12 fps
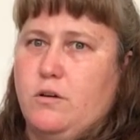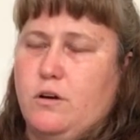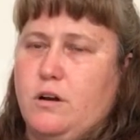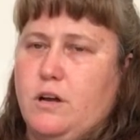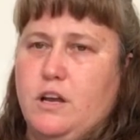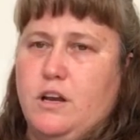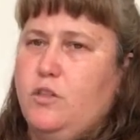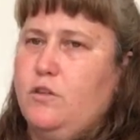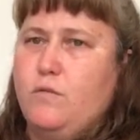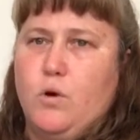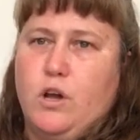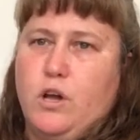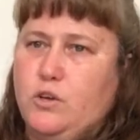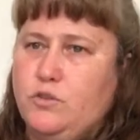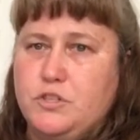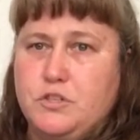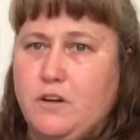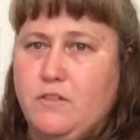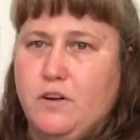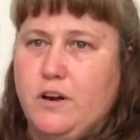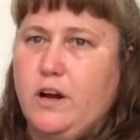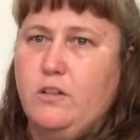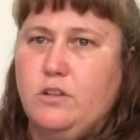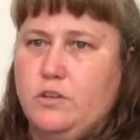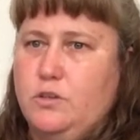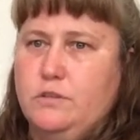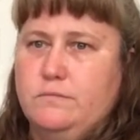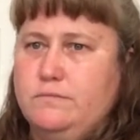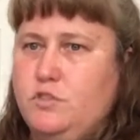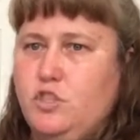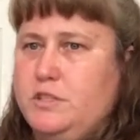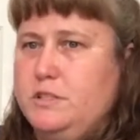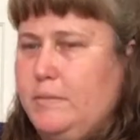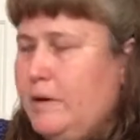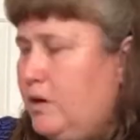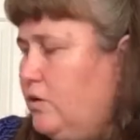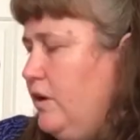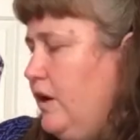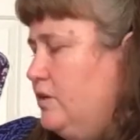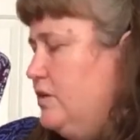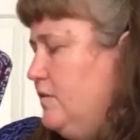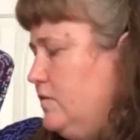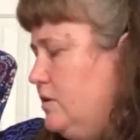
or in other foreign countries trying to figure out little chintzy medical care stuff.